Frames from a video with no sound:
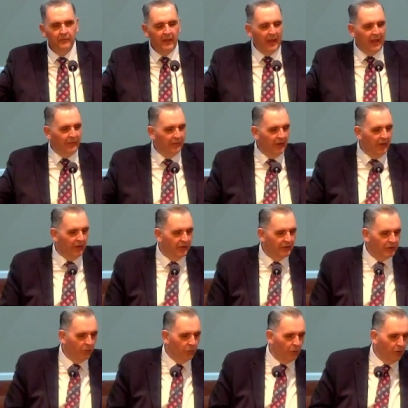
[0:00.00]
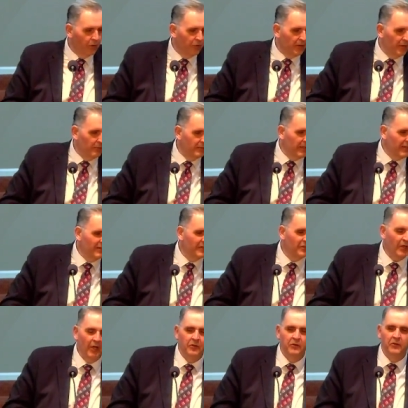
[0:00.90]
and there is a word that
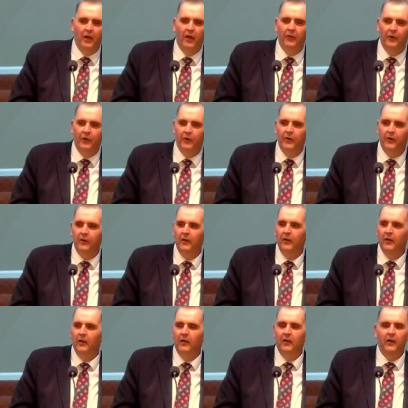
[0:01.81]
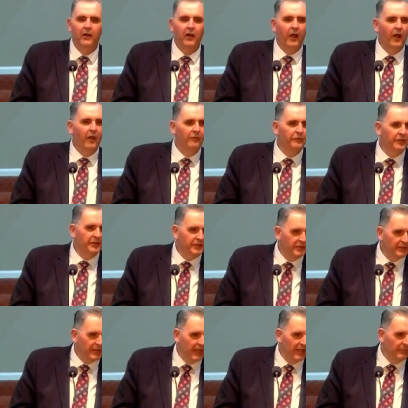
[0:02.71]
means another of the
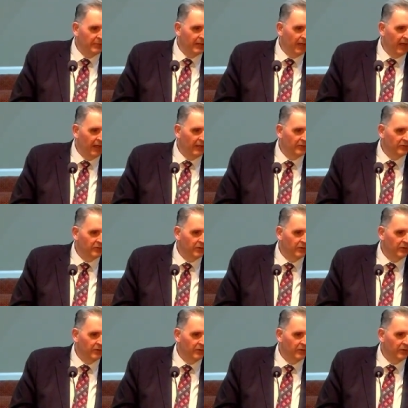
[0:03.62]
same kind.